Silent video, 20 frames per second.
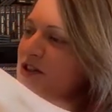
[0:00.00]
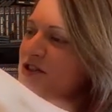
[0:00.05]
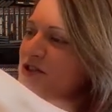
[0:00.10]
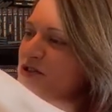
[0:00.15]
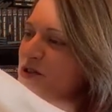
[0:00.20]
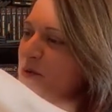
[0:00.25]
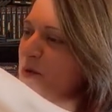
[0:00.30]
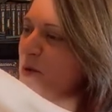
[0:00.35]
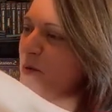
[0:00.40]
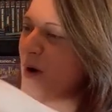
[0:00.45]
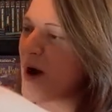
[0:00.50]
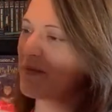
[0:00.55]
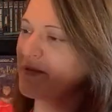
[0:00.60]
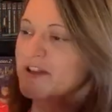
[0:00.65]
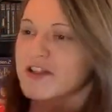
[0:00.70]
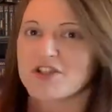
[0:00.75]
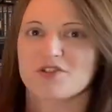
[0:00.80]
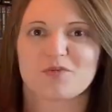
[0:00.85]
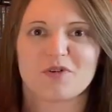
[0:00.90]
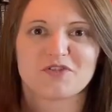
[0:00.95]
it's a double
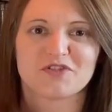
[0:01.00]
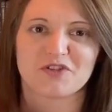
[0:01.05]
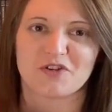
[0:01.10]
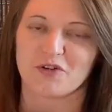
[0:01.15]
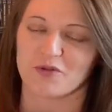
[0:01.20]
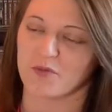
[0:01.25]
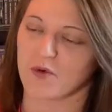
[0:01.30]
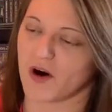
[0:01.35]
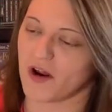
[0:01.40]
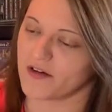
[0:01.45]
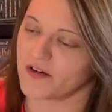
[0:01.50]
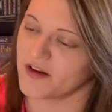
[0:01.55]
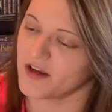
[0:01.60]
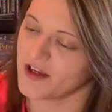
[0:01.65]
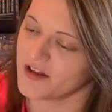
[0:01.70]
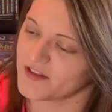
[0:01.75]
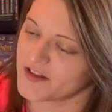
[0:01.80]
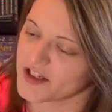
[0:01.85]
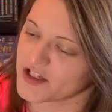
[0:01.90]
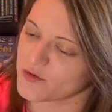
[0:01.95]
whammy. This one's a good one.
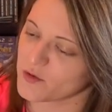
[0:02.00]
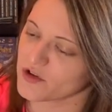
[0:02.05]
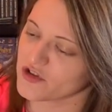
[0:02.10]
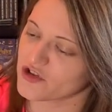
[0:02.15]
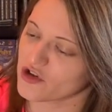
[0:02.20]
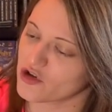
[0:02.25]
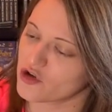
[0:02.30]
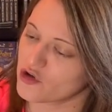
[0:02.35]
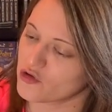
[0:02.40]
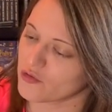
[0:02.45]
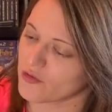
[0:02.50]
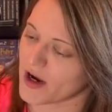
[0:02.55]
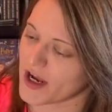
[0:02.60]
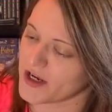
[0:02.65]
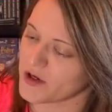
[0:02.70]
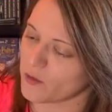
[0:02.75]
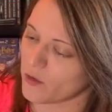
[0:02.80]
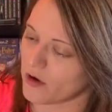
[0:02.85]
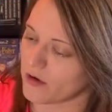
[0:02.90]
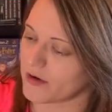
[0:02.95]
This one's a
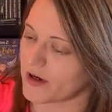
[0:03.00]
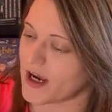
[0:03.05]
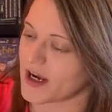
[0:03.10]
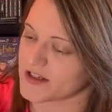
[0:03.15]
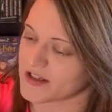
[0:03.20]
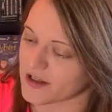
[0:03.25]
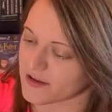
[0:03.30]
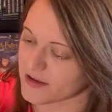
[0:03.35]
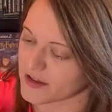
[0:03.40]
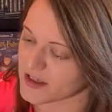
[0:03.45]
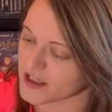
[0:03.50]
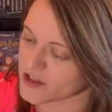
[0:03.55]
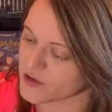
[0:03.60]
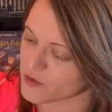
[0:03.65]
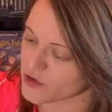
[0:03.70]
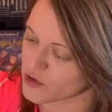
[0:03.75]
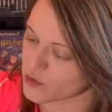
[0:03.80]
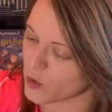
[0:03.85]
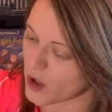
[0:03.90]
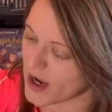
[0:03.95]
great one, guys. I think
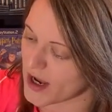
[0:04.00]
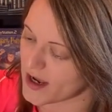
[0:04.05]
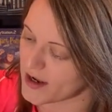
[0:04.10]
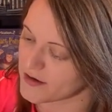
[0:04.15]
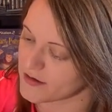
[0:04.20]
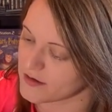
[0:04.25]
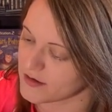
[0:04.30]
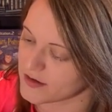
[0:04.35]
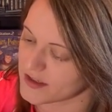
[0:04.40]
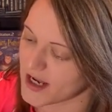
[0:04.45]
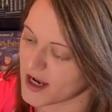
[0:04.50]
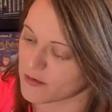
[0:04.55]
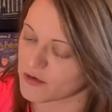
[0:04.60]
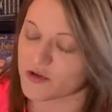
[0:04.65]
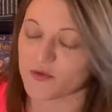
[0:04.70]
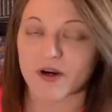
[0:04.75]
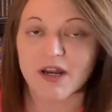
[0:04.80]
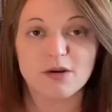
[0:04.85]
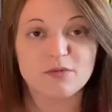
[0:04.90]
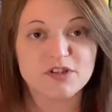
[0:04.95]
this was when, yeah, it
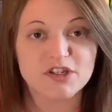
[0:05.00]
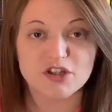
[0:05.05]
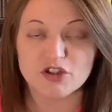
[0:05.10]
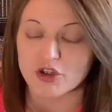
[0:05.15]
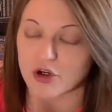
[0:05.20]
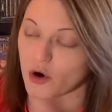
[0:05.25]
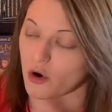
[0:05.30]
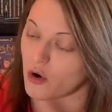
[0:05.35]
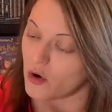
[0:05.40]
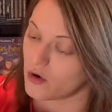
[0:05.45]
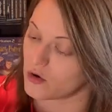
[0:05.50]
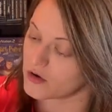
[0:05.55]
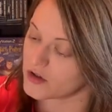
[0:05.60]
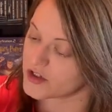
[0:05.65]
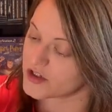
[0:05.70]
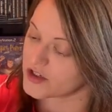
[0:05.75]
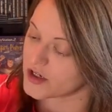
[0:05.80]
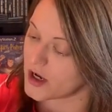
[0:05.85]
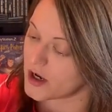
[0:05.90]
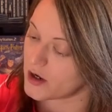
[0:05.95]
was when I was in
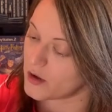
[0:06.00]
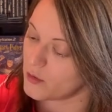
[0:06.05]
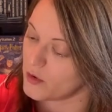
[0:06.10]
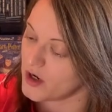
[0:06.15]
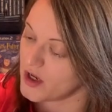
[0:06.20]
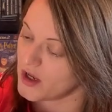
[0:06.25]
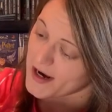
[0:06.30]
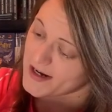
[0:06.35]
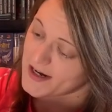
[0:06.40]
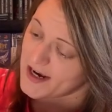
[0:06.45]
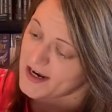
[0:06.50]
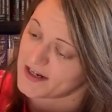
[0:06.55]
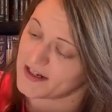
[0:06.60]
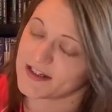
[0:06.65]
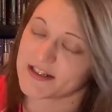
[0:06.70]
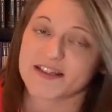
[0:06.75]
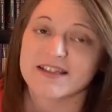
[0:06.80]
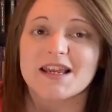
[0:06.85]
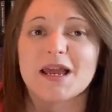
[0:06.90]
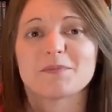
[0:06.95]
York. So back
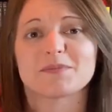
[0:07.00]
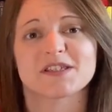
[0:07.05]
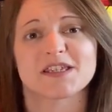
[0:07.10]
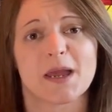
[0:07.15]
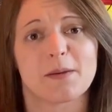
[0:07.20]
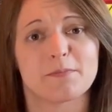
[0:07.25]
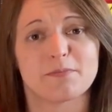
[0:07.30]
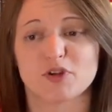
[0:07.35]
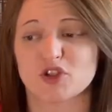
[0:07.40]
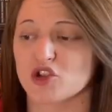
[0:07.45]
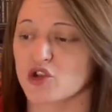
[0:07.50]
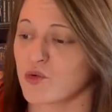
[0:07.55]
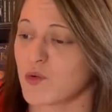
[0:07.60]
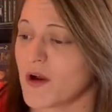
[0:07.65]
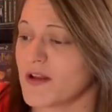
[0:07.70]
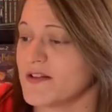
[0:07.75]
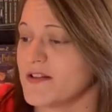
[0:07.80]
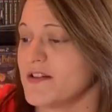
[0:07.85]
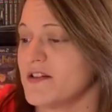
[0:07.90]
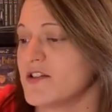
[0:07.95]
in September
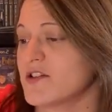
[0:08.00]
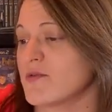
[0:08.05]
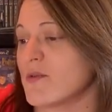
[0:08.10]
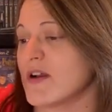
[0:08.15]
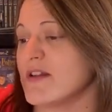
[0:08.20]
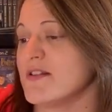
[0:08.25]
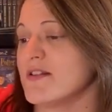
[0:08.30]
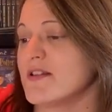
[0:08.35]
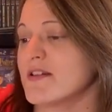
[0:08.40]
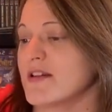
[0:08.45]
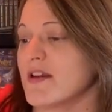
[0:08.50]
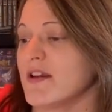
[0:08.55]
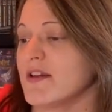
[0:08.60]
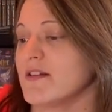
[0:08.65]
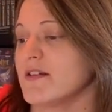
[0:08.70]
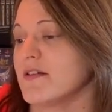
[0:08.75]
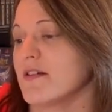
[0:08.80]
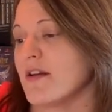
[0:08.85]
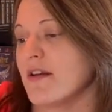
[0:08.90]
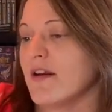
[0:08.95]

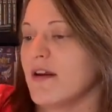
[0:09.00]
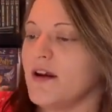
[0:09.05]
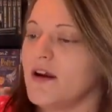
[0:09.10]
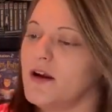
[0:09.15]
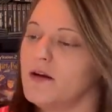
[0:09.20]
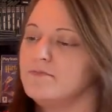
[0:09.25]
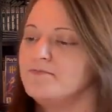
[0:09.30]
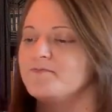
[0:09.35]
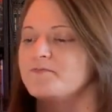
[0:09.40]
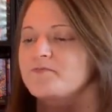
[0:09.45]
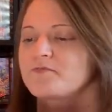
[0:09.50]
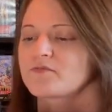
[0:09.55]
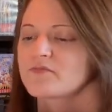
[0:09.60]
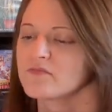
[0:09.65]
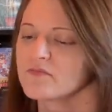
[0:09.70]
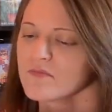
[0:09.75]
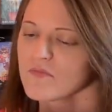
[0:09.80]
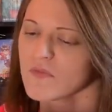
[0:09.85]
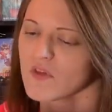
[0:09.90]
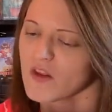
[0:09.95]
2020.
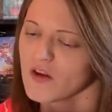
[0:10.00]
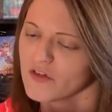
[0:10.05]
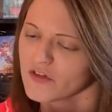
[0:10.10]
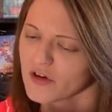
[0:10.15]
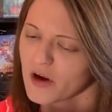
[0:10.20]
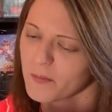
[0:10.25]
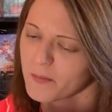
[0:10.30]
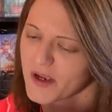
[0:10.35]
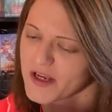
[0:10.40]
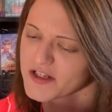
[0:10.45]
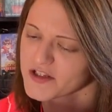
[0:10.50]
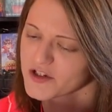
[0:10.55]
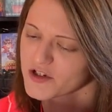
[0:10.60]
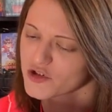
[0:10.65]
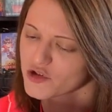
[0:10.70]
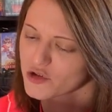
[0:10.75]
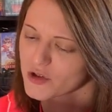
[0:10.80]
So I basically